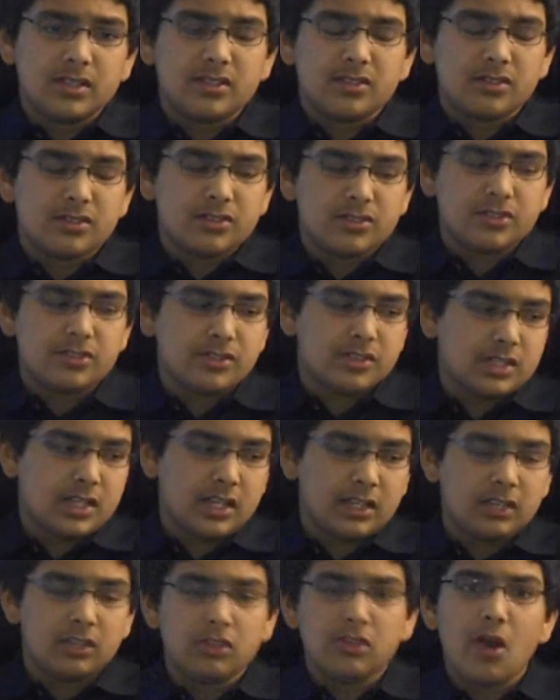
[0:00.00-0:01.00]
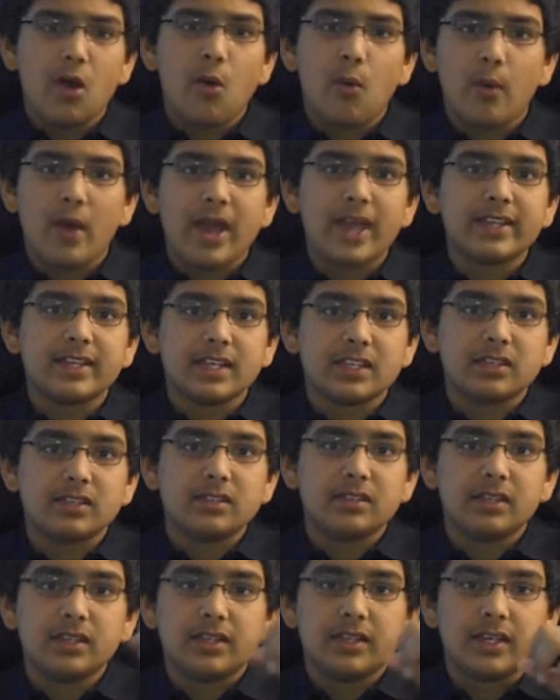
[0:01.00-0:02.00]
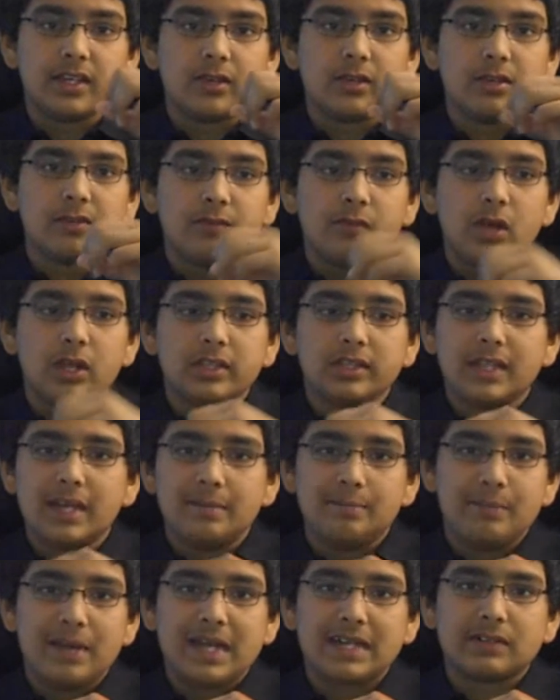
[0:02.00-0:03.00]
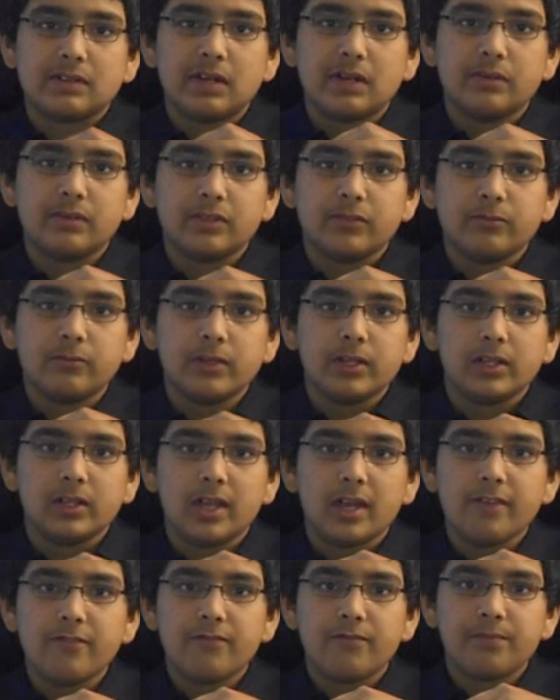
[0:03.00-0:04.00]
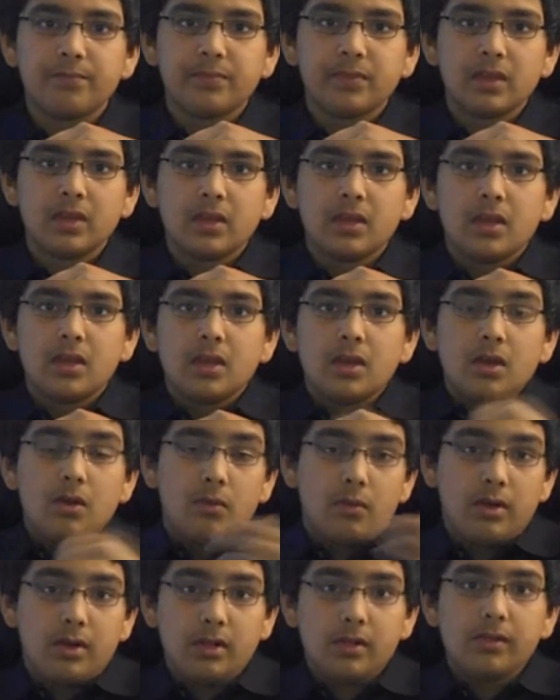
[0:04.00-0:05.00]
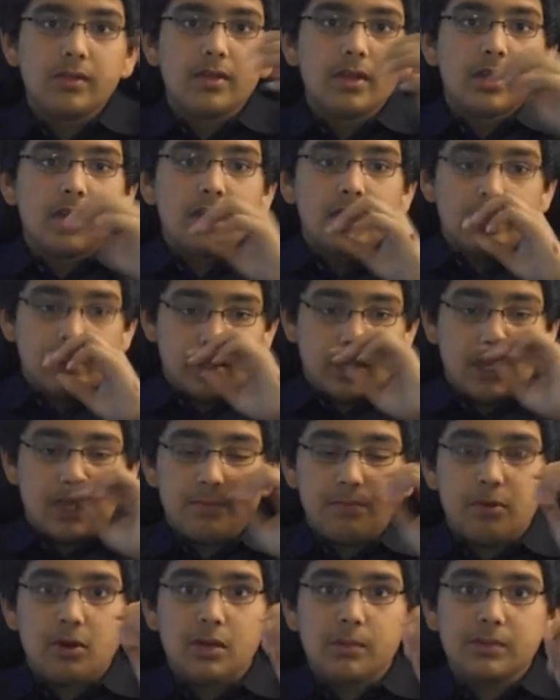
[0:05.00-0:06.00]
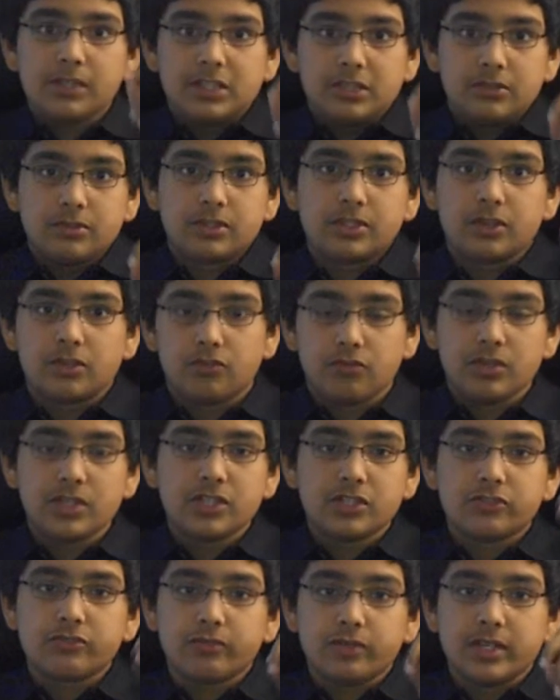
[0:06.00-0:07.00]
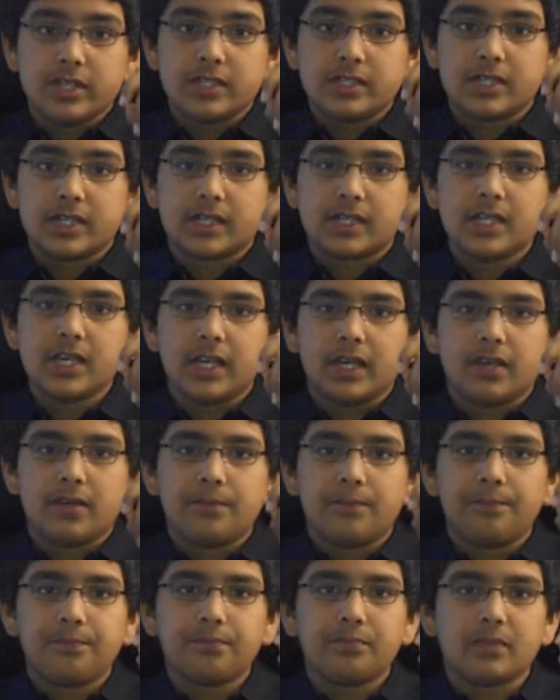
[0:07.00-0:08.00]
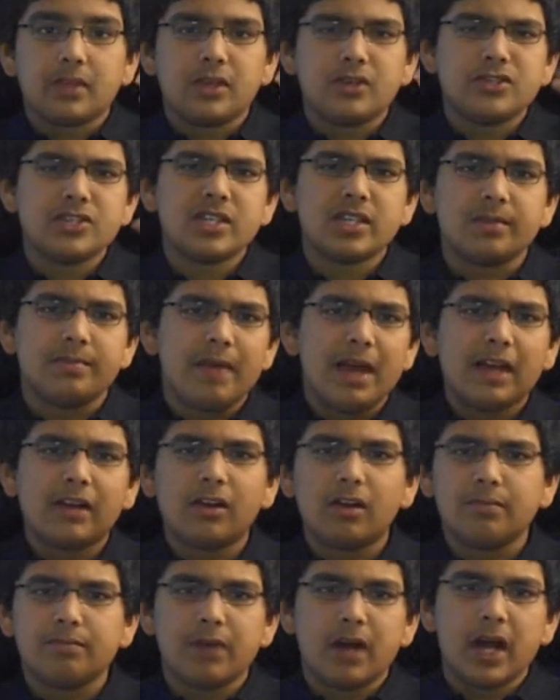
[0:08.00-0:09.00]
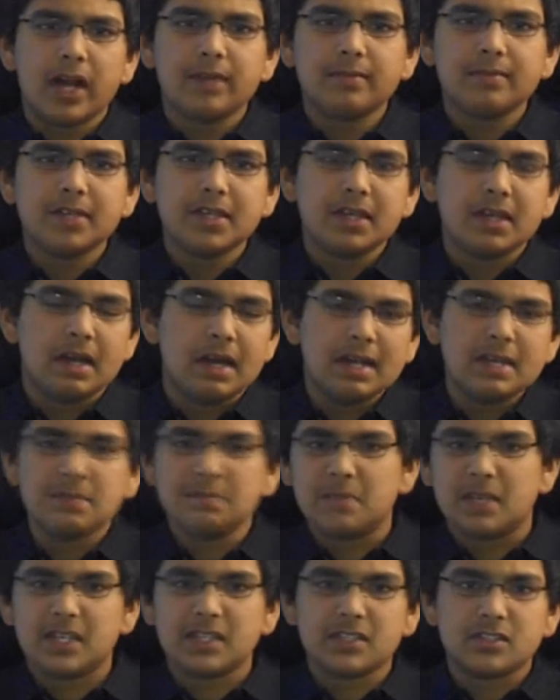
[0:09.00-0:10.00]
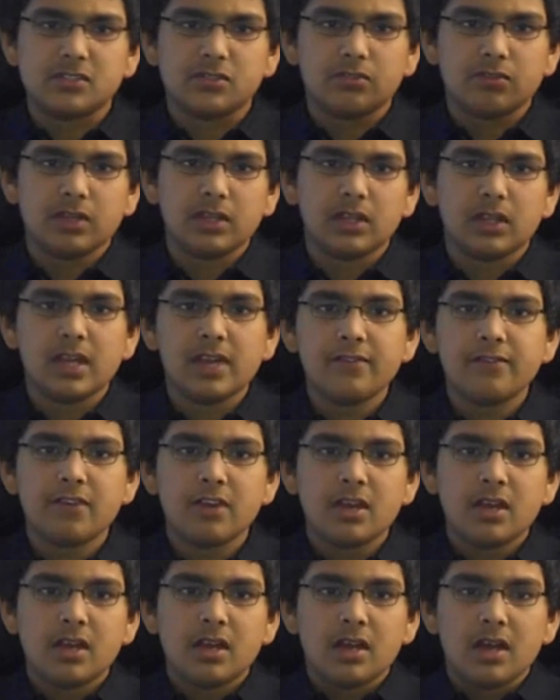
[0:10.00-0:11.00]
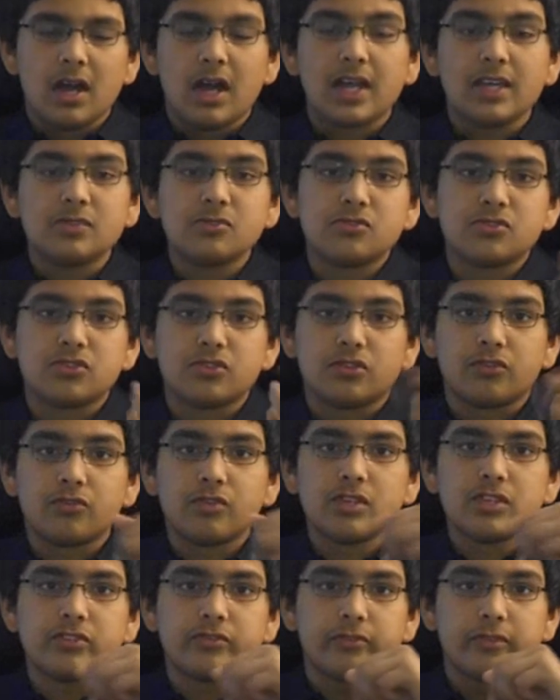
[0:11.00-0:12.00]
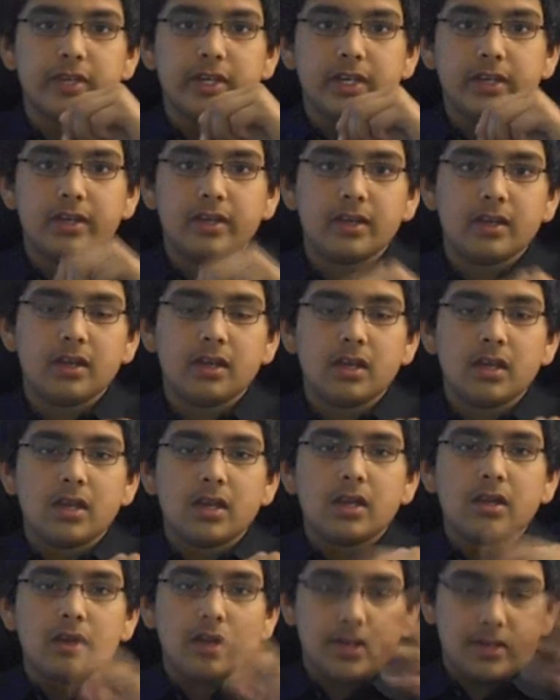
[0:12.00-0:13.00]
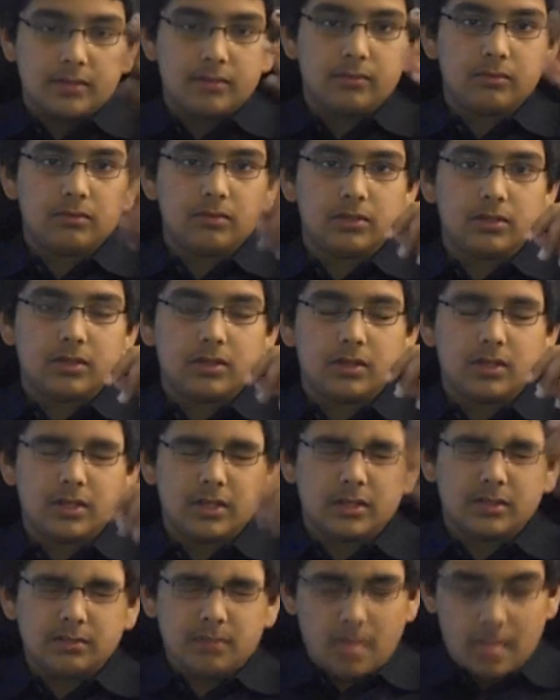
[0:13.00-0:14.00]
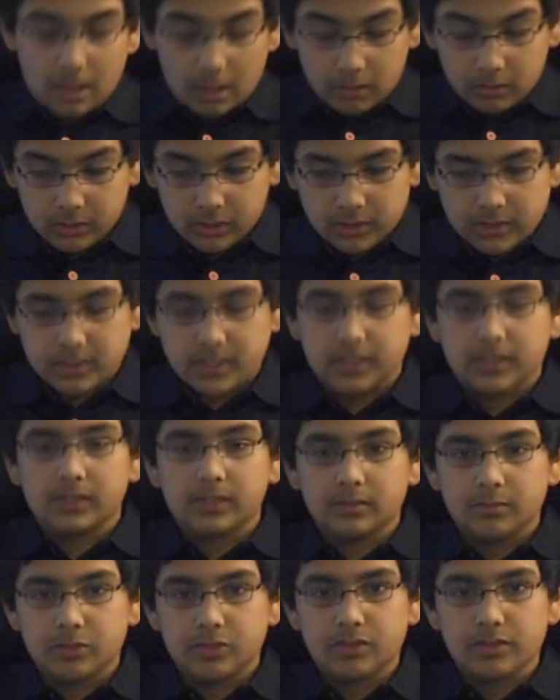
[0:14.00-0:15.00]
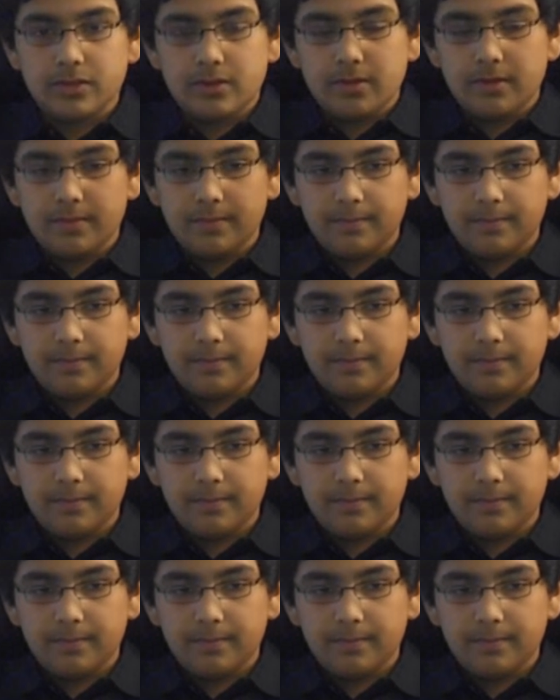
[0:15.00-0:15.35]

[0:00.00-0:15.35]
there's just like no way that they could have gotten that background in real life? Well, they probably used the green screening technique. Now you see the background behind me? I didn't make this in real life. I used the green screen. Hold on a second, let me show you.